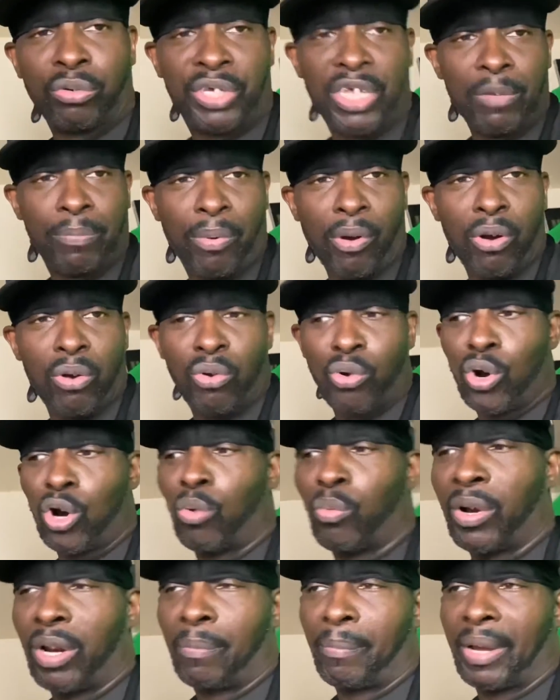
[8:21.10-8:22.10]
keep on
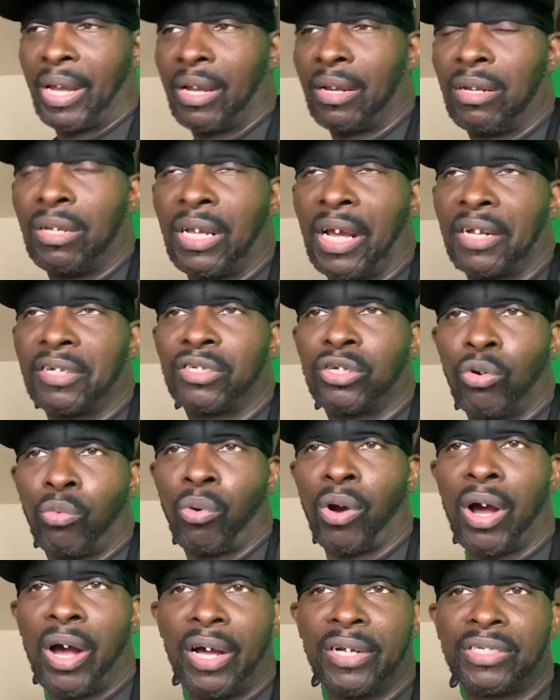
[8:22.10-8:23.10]
going with it, man. He got his
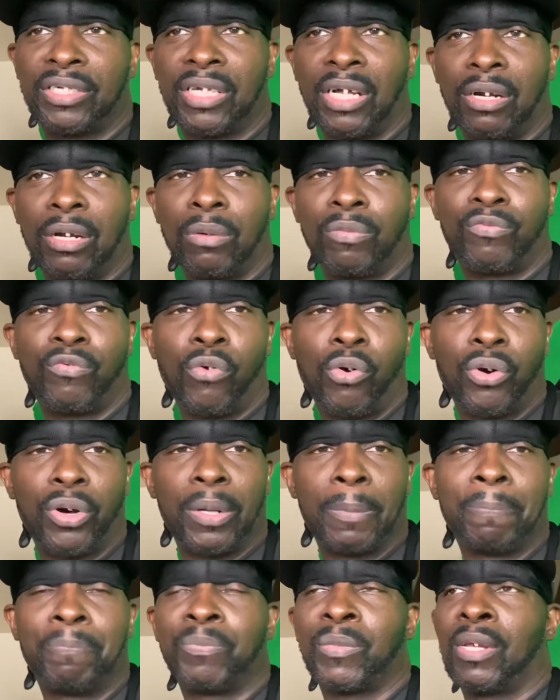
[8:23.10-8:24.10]
garage set up for
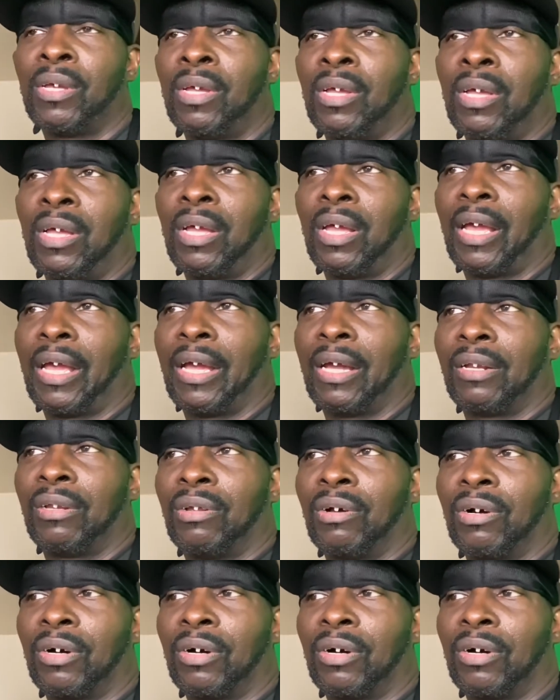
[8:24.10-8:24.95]
it, and